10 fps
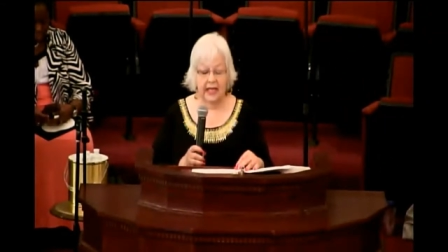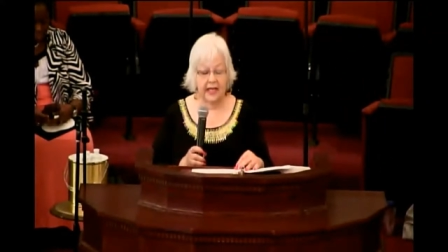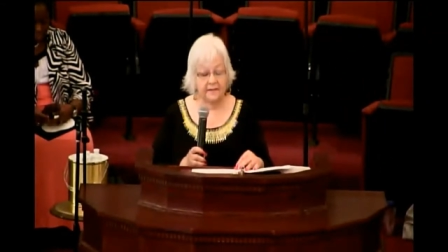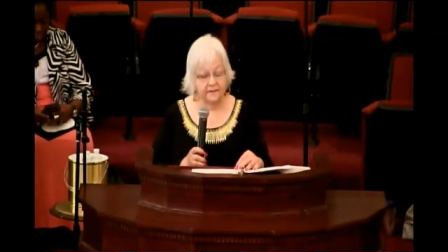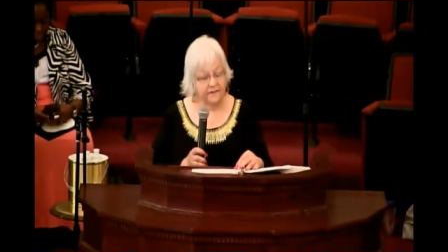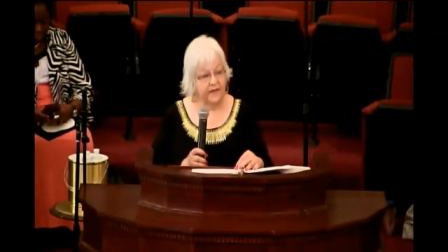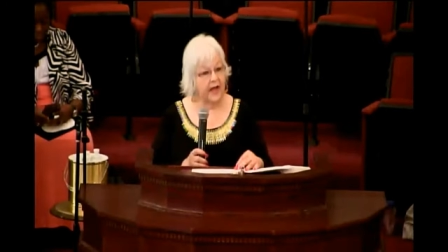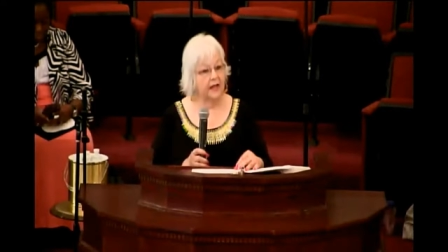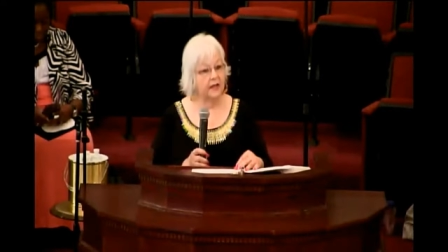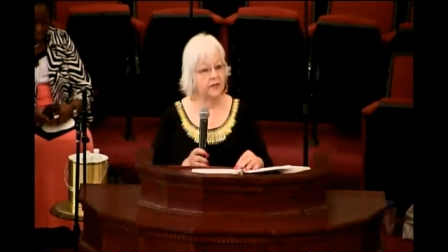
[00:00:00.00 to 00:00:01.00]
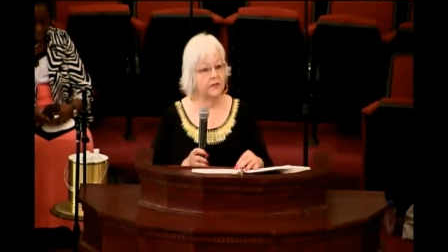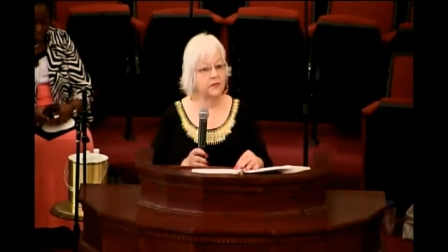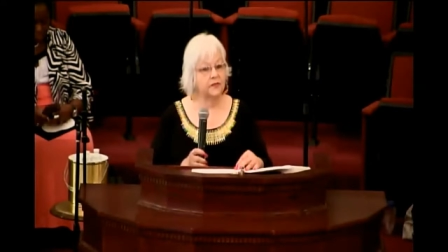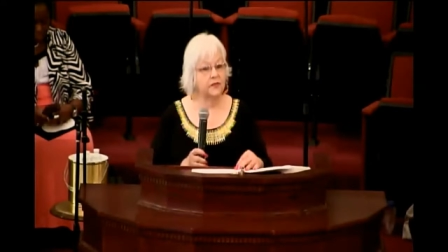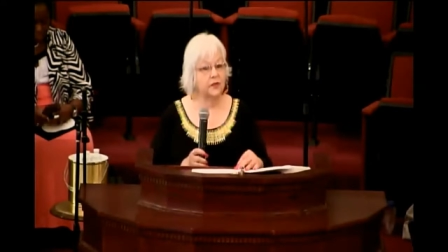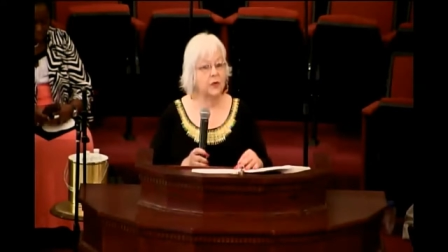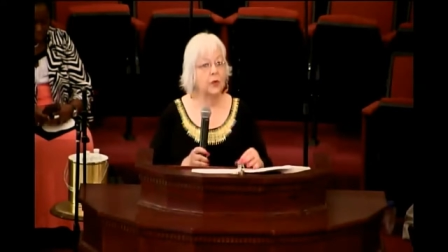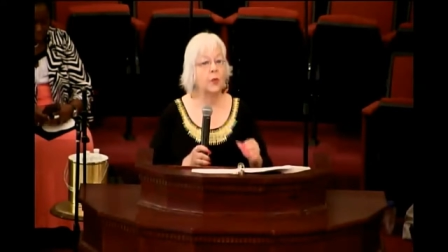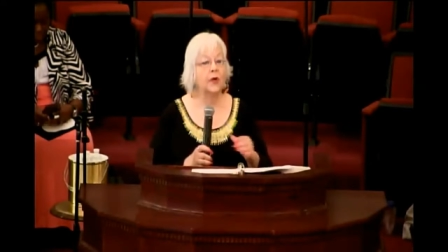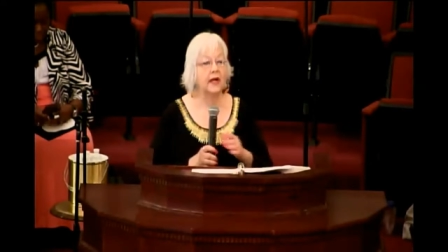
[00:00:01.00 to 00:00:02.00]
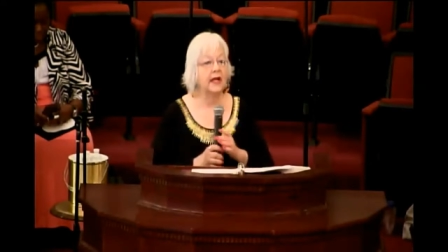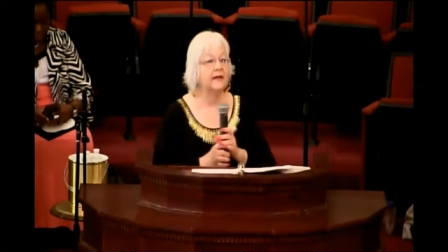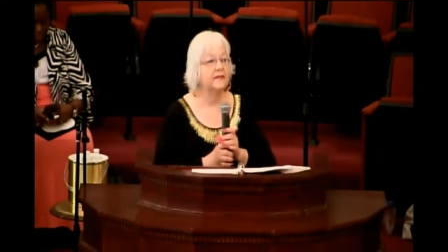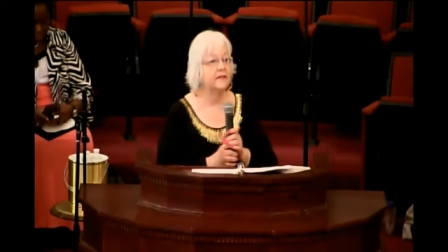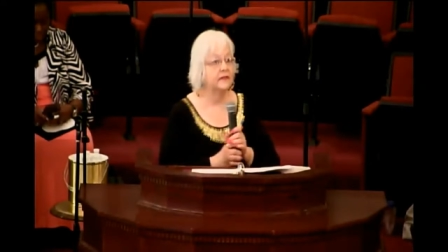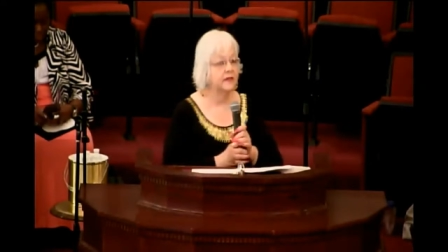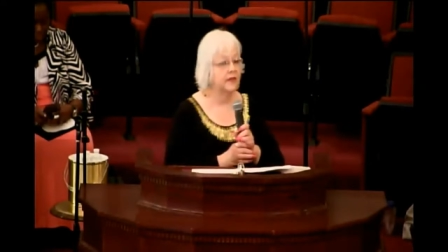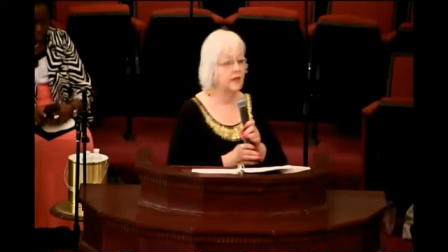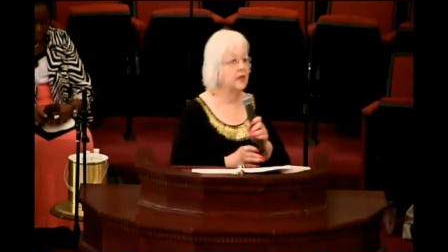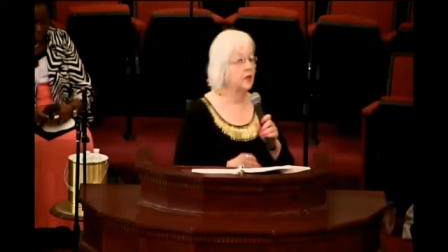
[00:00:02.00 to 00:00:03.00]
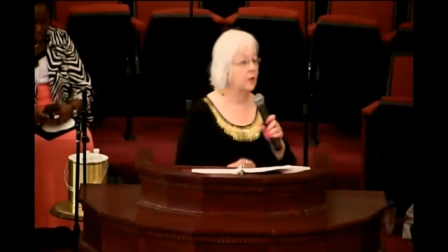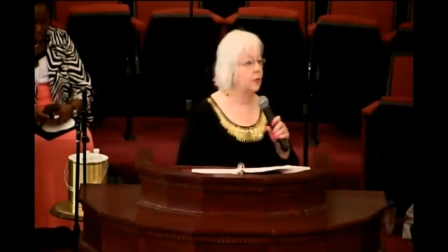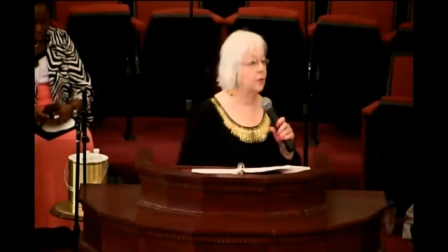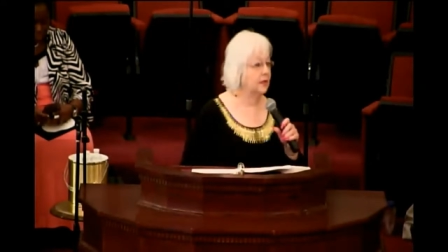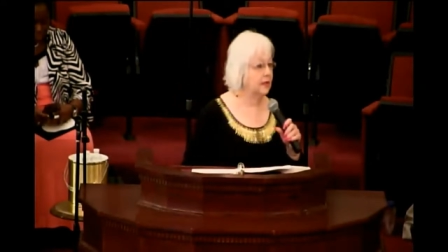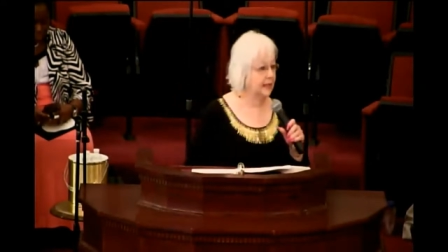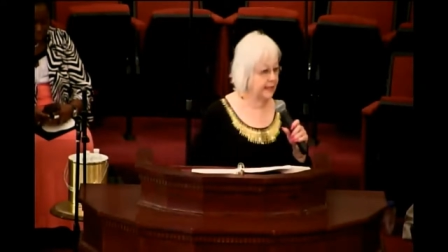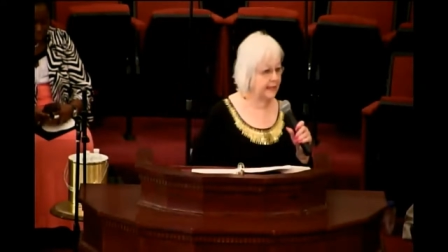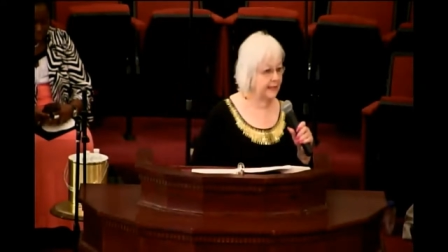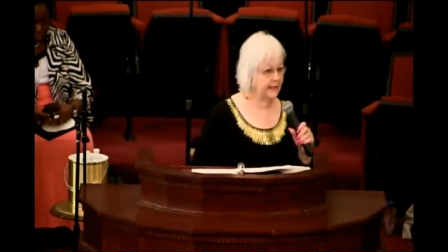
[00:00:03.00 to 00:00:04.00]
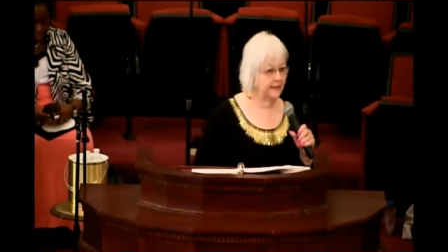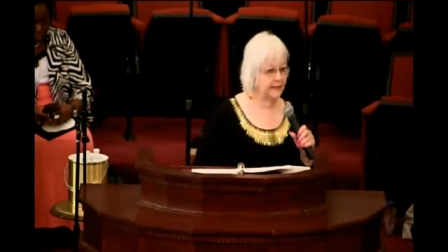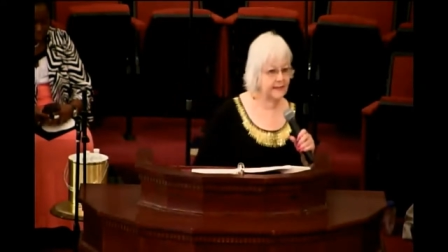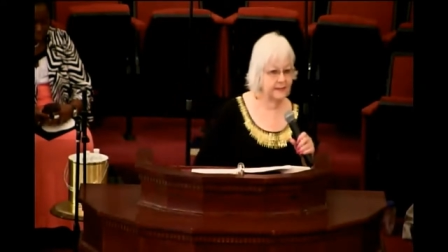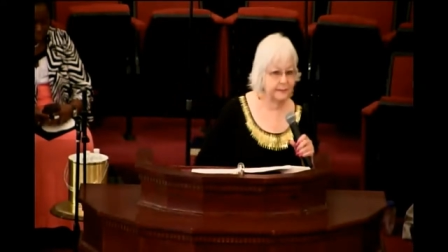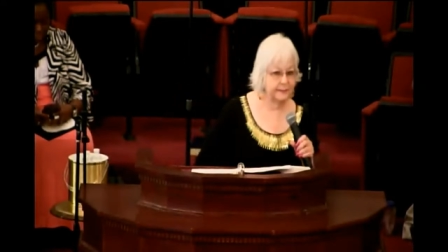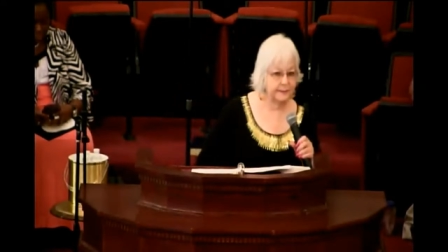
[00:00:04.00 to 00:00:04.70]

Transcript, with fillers: and follows wherever the Lord leads.